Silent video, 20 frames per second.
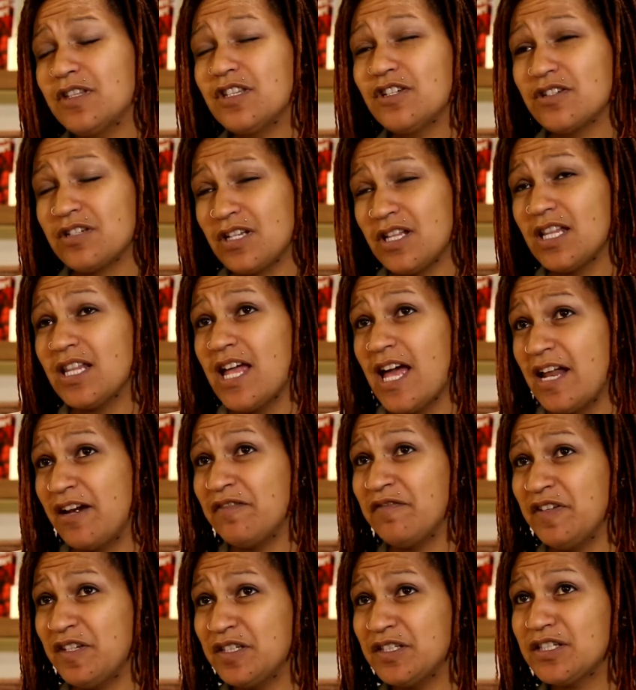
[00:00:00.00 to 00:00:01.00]
There's a lot of
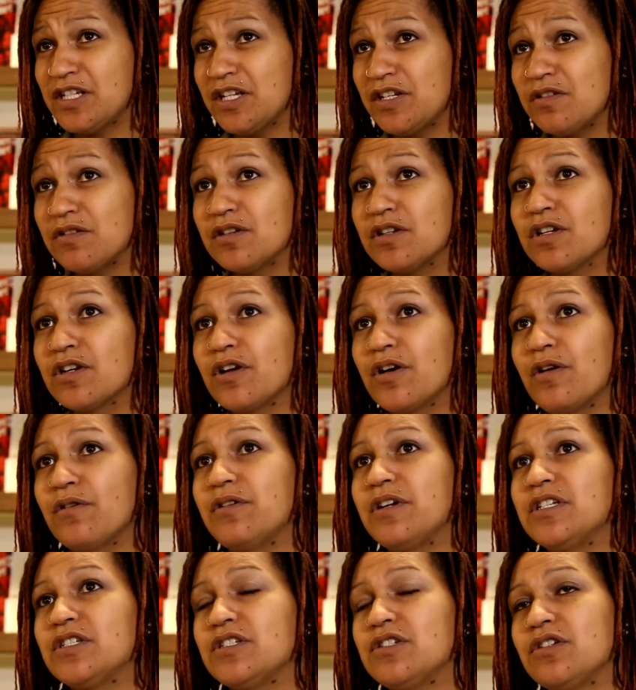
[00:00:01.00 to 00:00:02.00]
fields that you can go
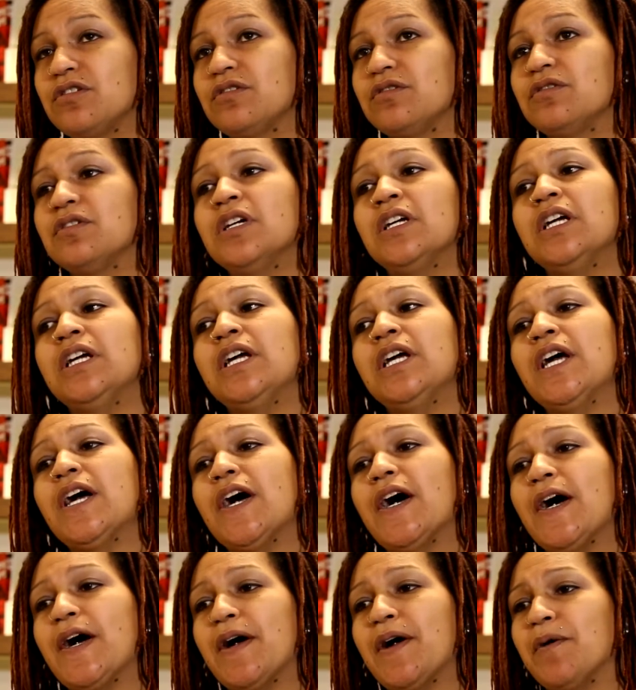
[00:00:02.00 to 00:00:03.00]
into.
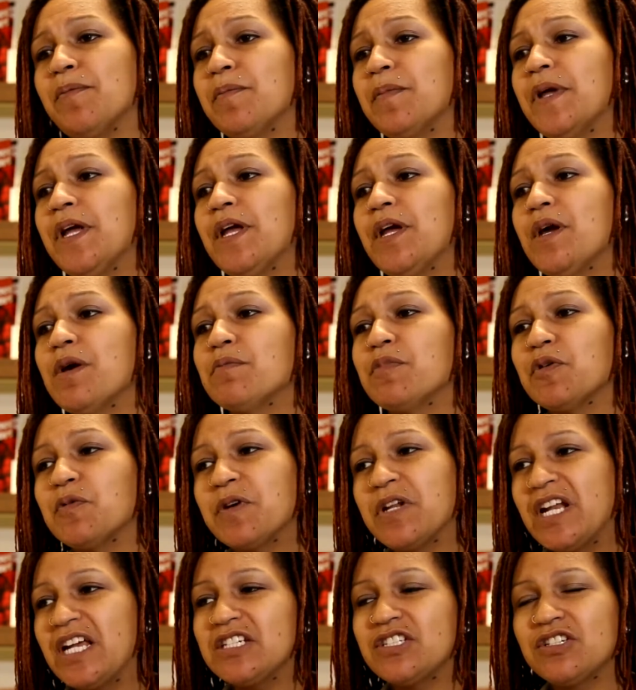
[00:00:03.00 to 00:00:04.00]
But
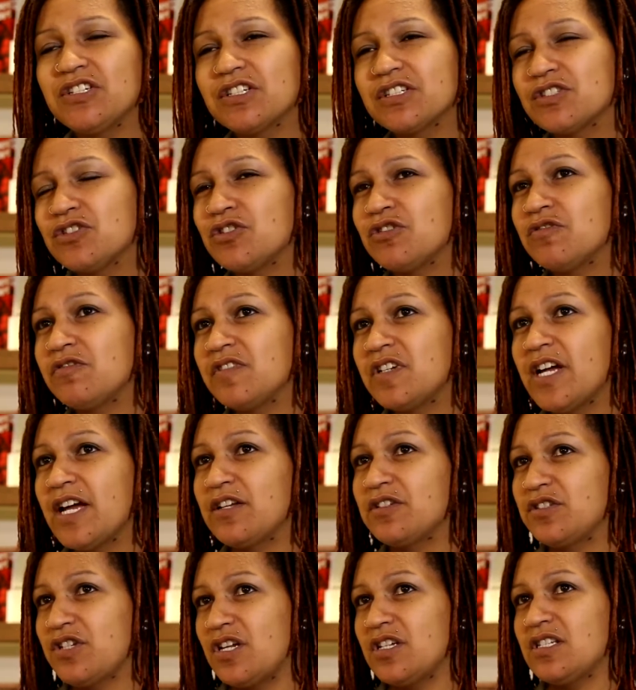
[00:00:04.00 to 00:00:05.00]
when I took
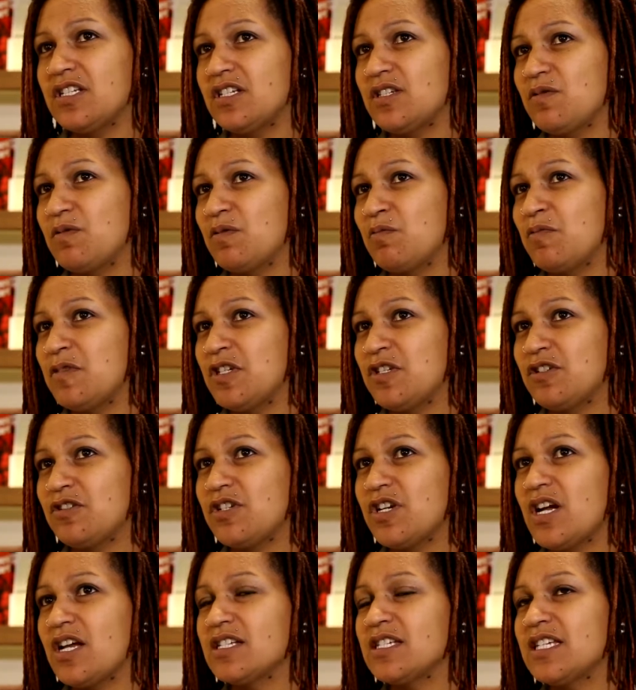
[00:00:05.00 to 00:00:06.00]
juvenile justice with Mr.
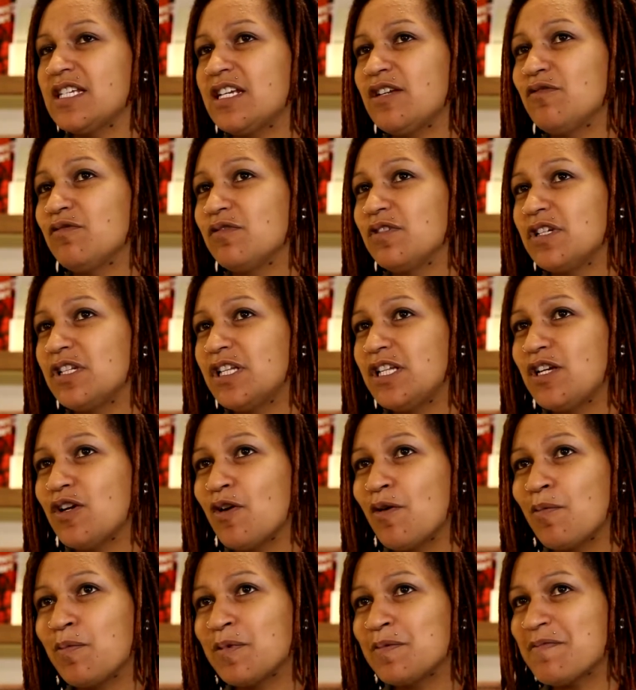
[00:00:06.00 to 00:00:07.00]
Johnson, it really
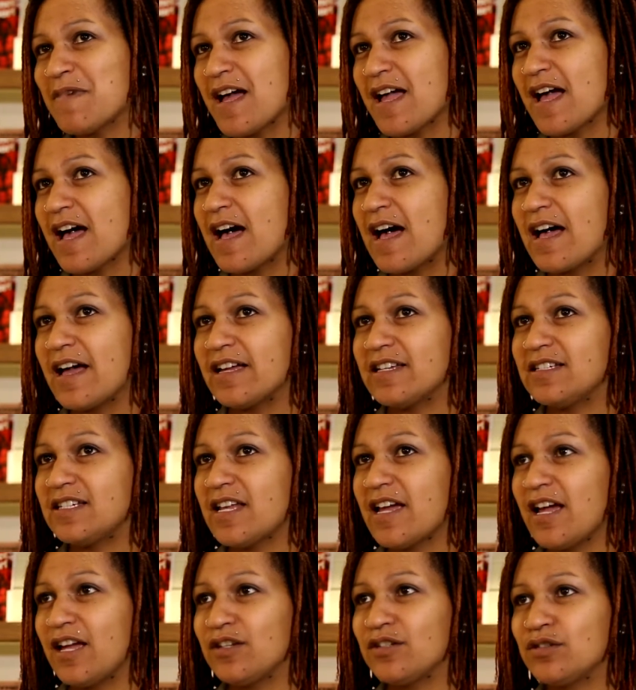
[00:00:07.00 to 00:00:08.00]
opened my eyes
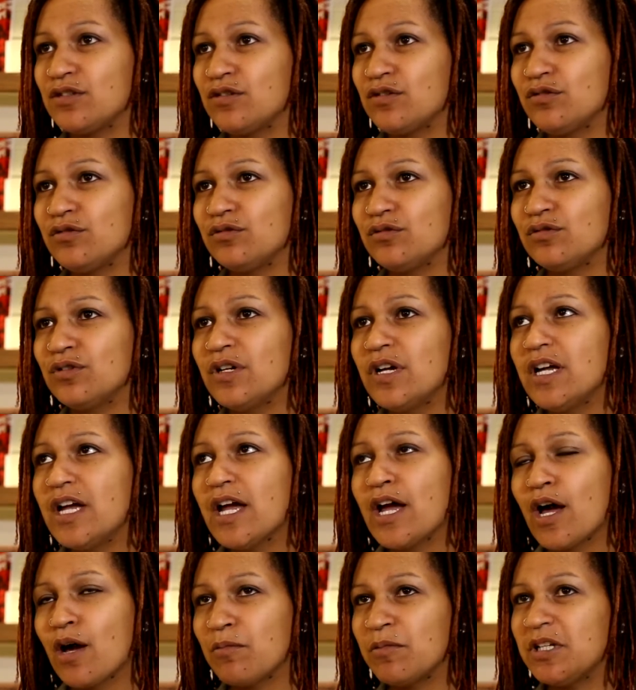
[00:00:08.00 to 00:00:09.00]
as to
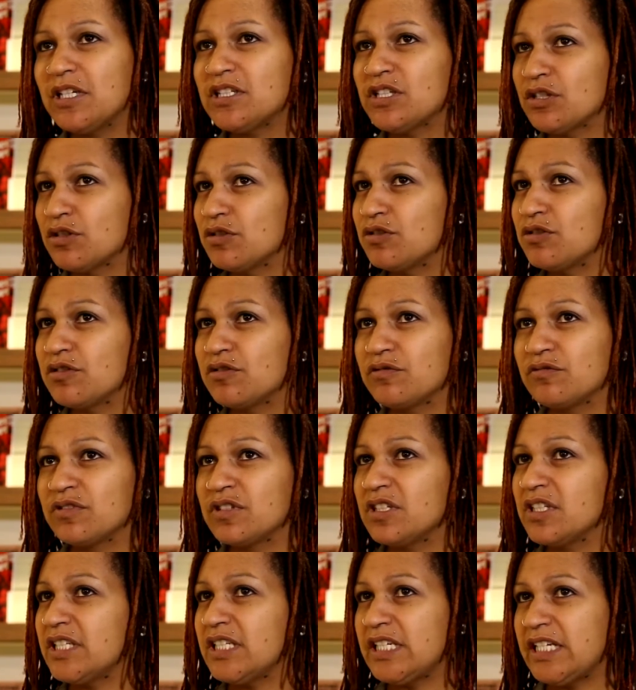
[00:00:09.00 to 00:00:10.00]
how many children
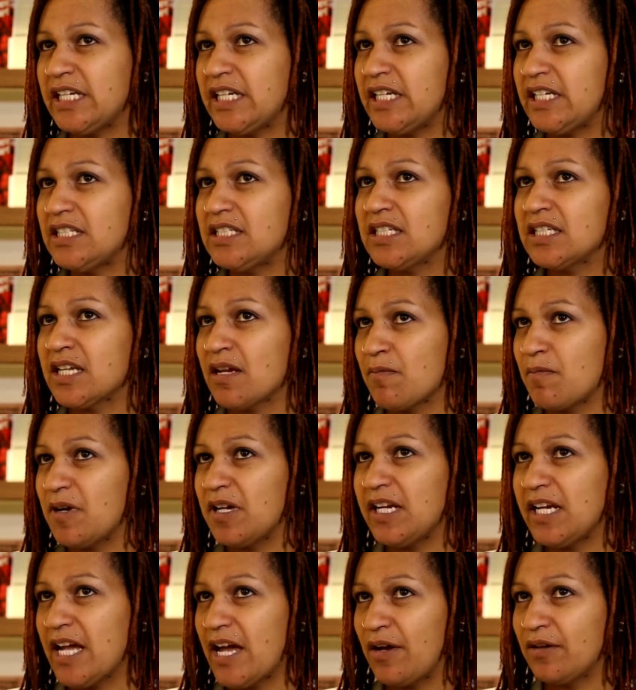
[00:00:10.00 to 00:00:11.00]
really need
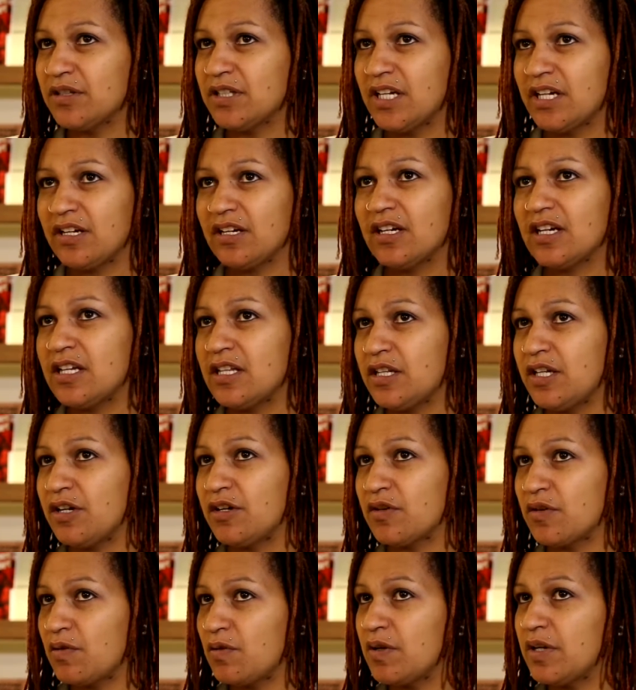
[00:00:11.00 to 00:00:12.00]
somebody out there in
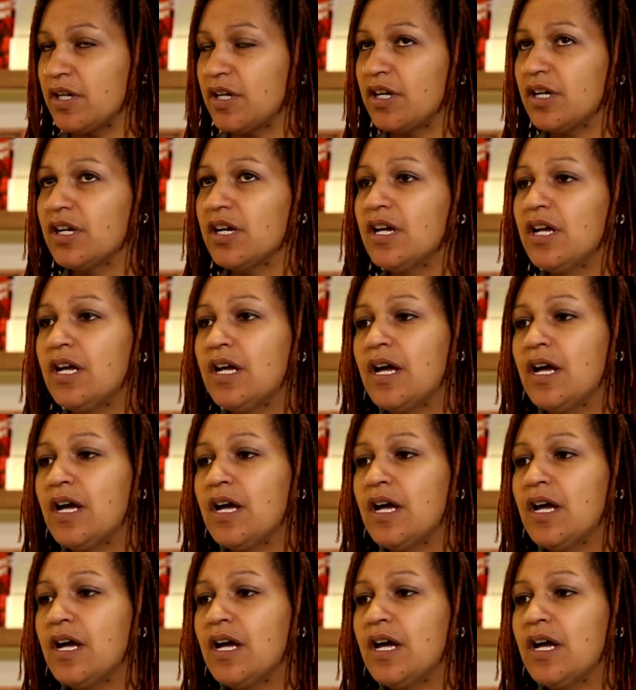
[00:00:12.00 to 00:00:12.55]
their corner.